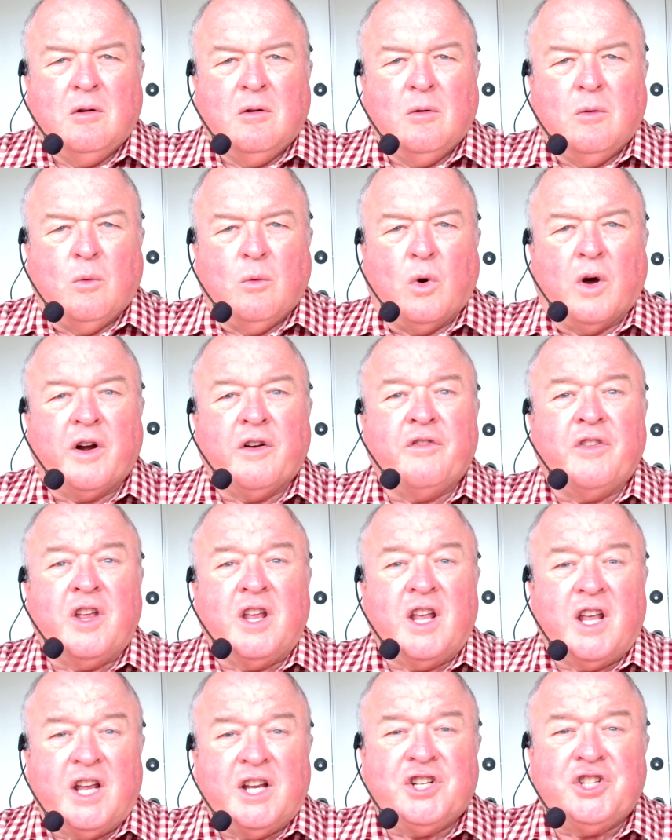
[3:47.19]
One of the
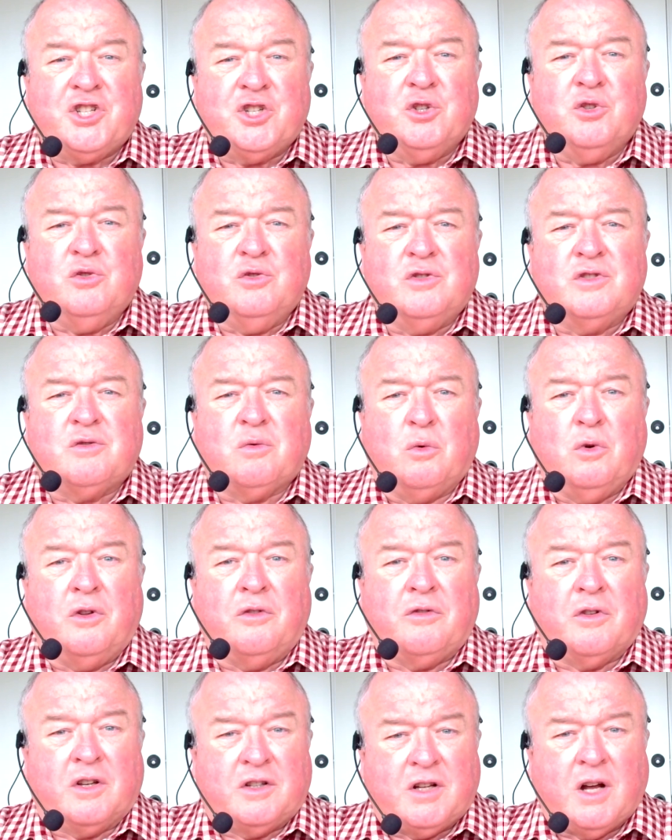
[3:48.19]
issues with
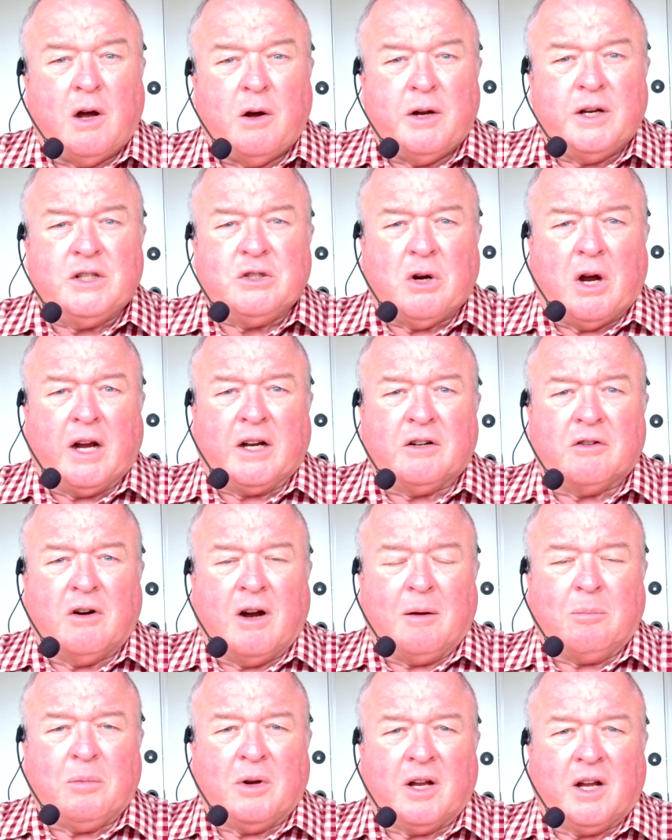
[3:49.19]
a towing tractor
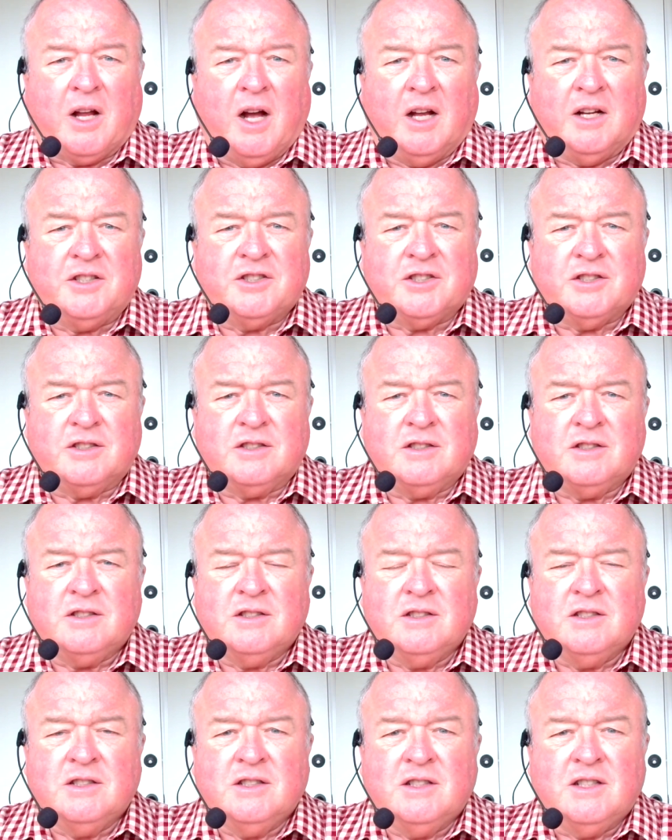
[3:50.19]
application
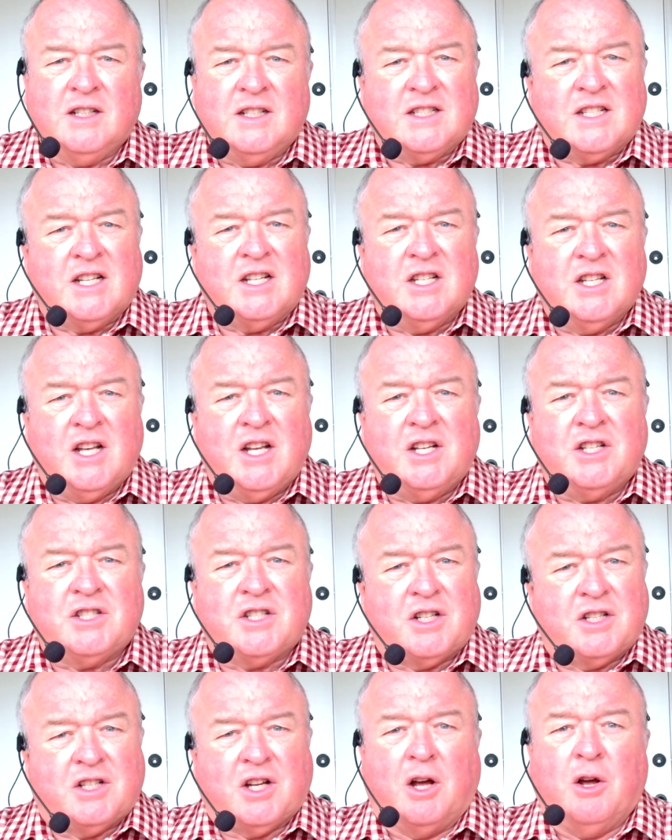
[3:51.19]
is it needs to
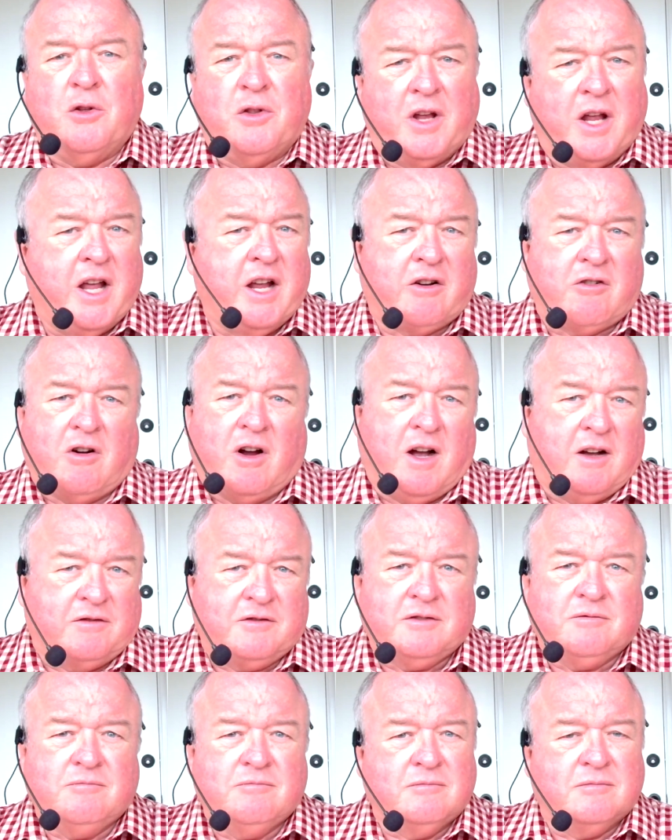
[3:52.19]
tow the aircraft.
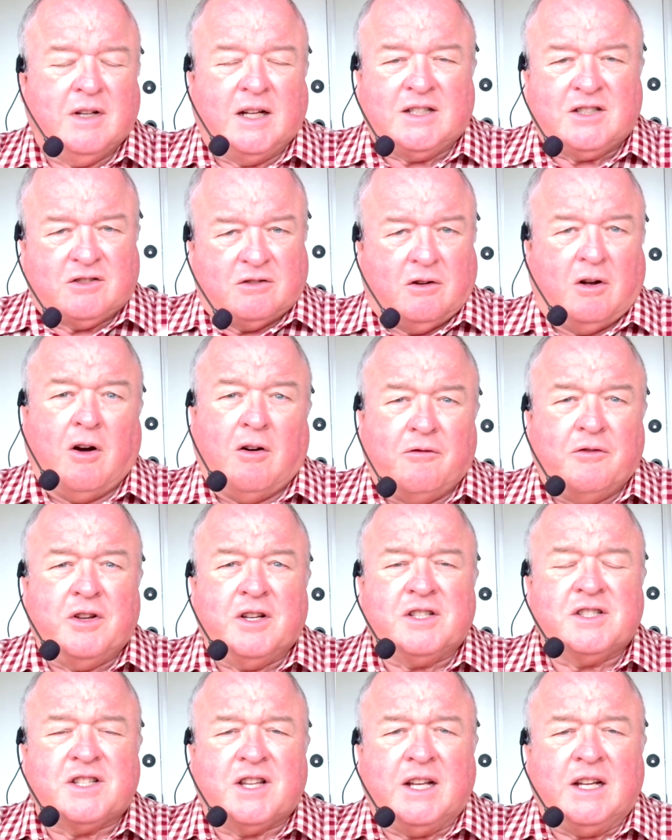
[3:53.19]
That's an
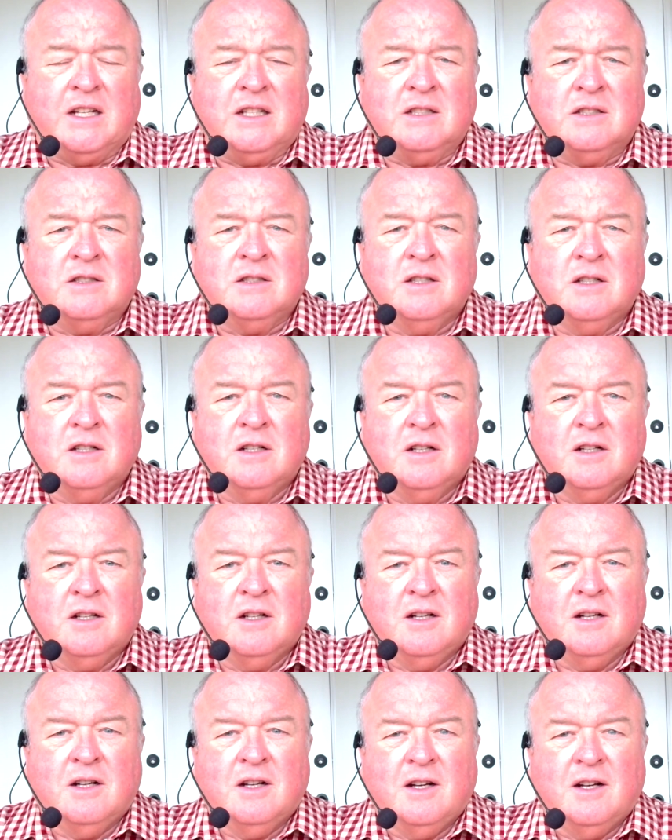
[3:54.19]
obvious thing.
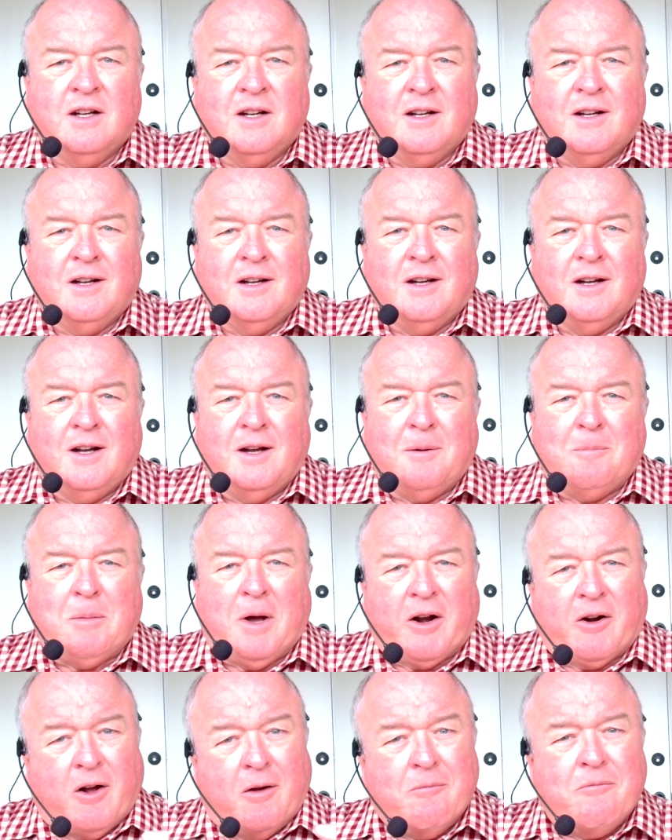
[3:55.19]
But
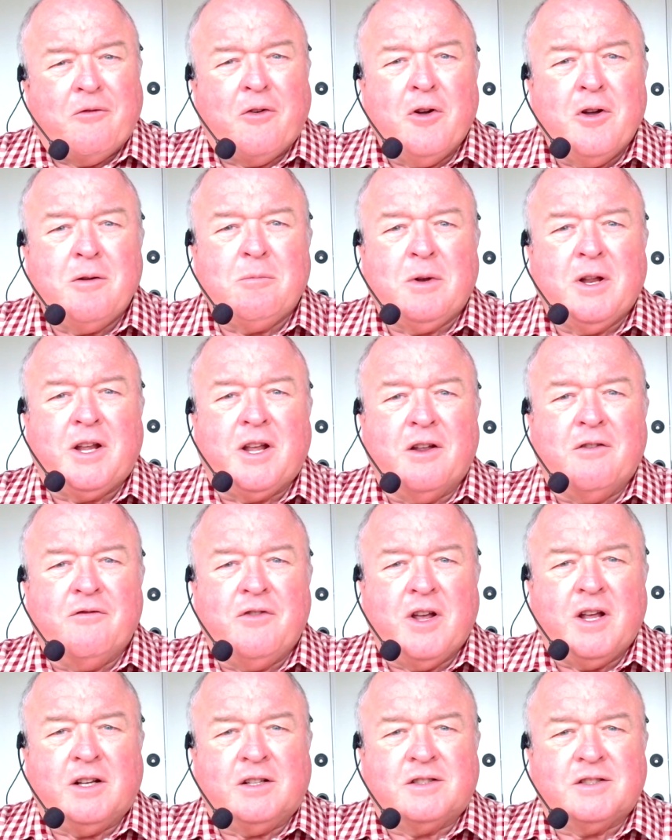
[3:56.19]
I'm firmly
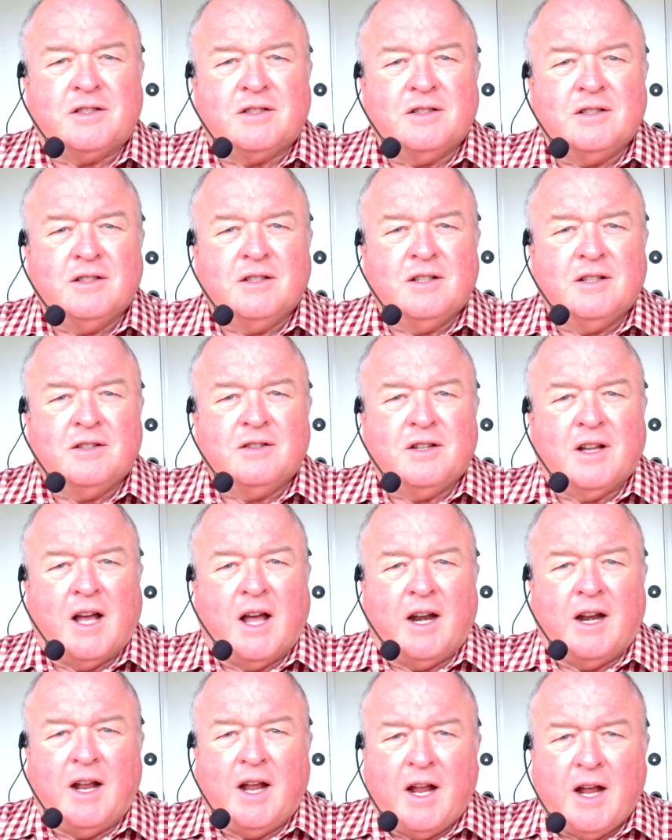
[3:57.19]
convinced that
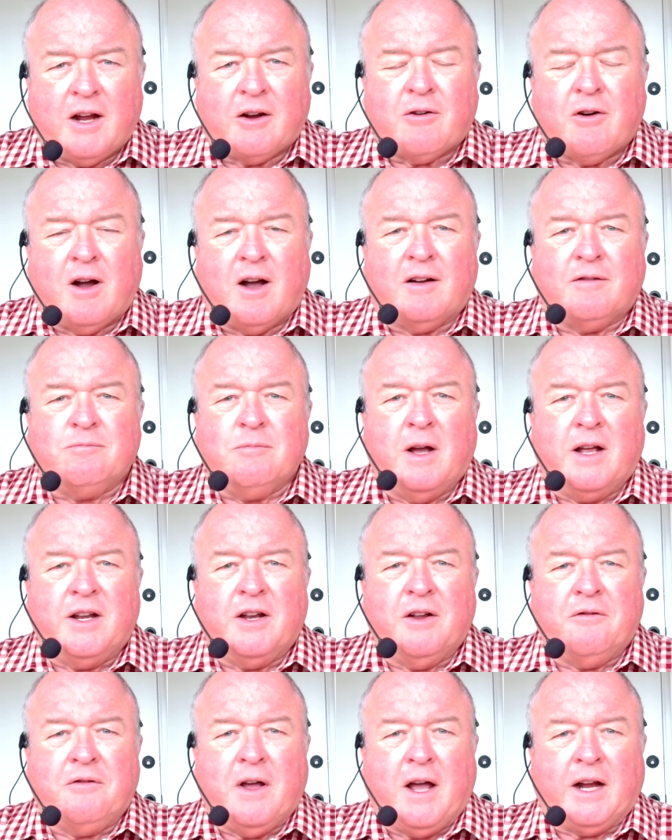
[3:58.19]
aircraft
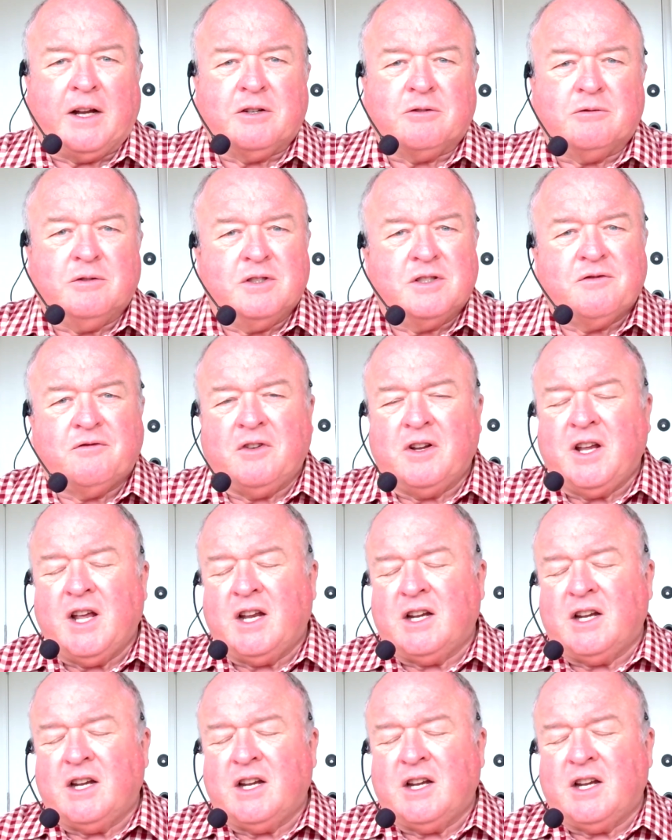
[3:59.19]
manufacturers forget